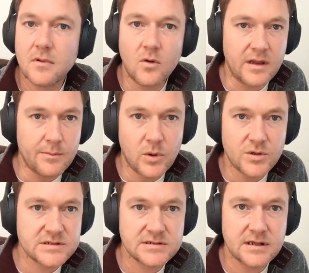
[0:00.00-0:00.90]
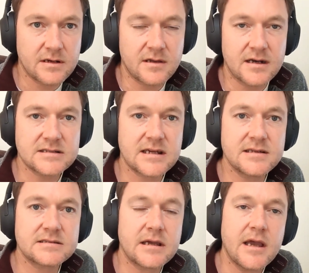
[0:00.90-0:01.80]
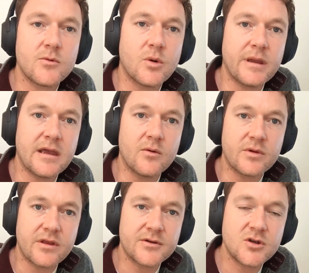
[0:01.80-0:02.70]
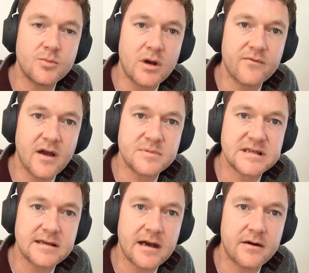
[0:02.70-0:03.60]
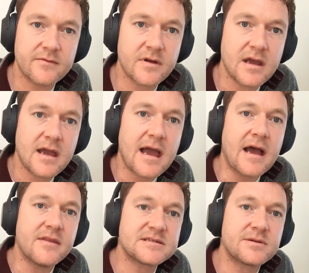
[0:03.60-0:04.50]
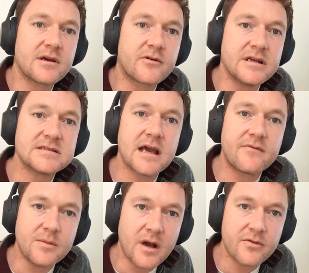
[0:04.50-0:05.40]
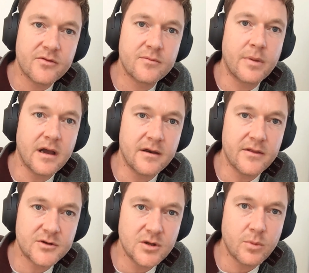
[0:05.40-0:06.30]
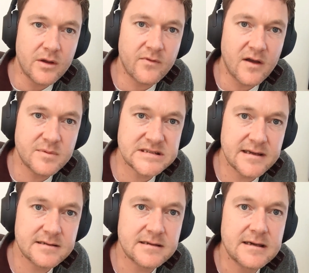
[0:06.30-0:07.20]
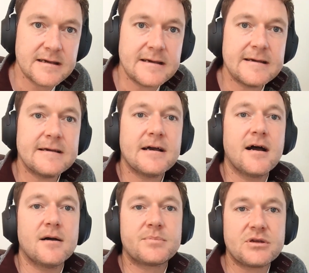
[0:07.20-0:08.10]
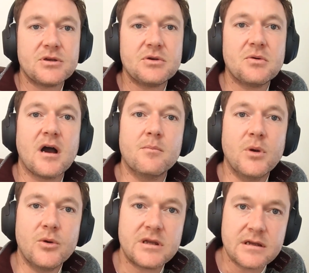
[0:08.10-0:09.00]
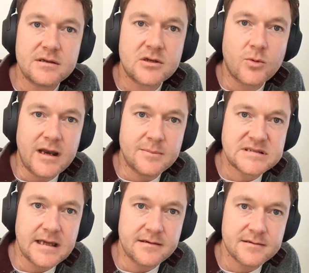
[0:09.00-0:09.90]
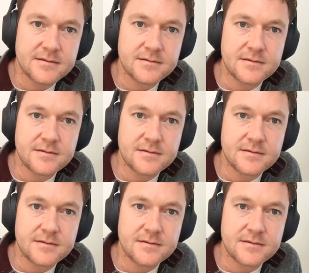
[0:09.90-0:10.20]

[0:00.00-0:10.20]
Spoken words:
all imports into the United States would be hit with a 2.5% tariff, and this would increase every month by another 2.5%, up to a mooted 20%